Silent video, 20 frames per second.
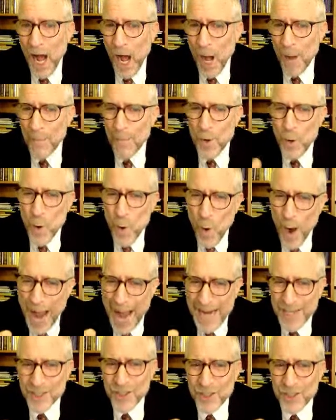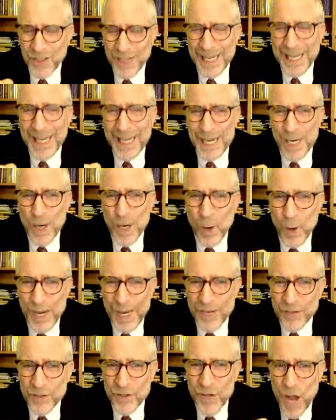who actually
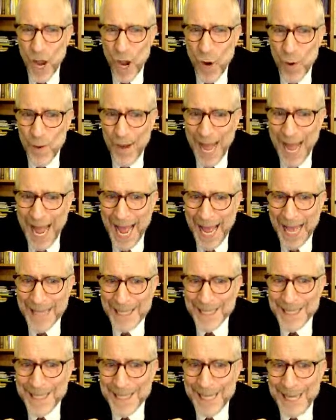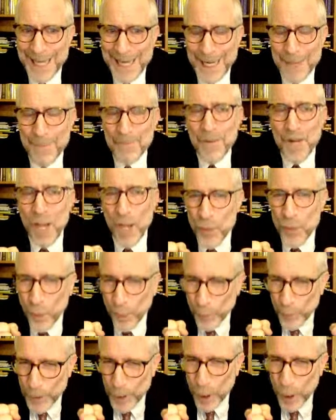is known as the
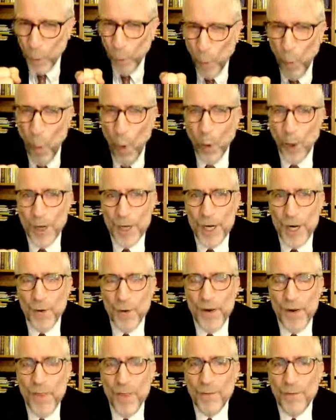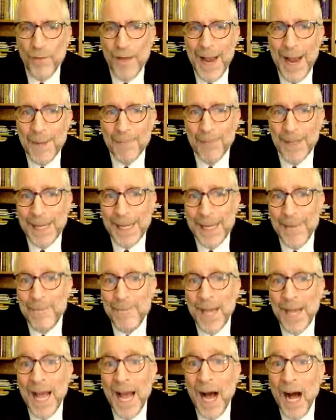real warrior in the
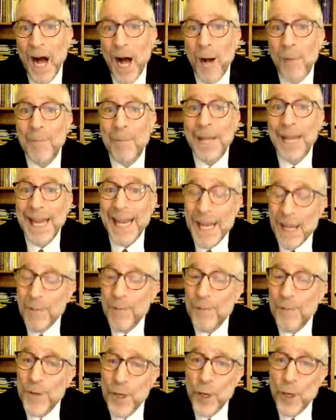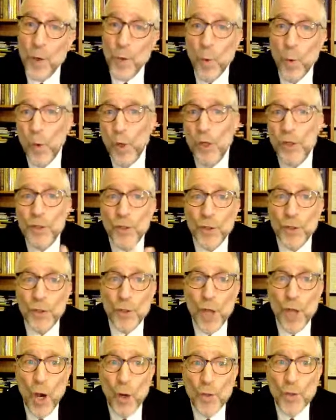family. If you were
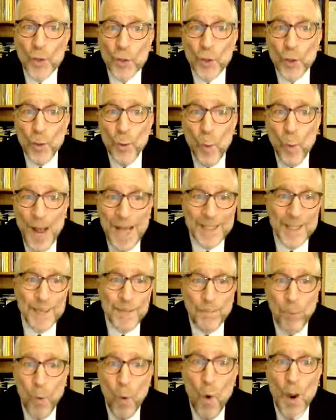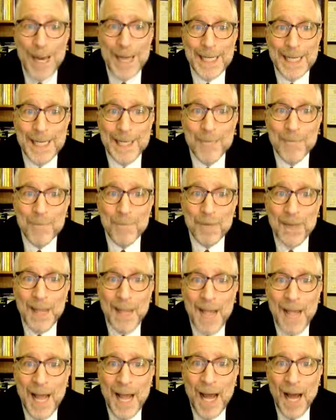to go to West Point,
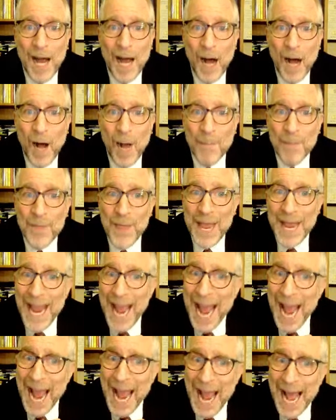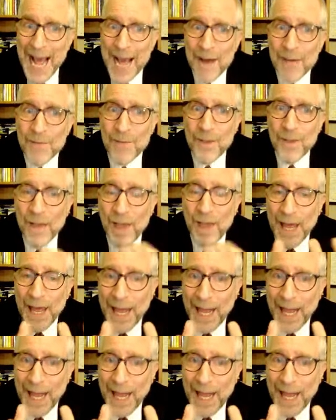they have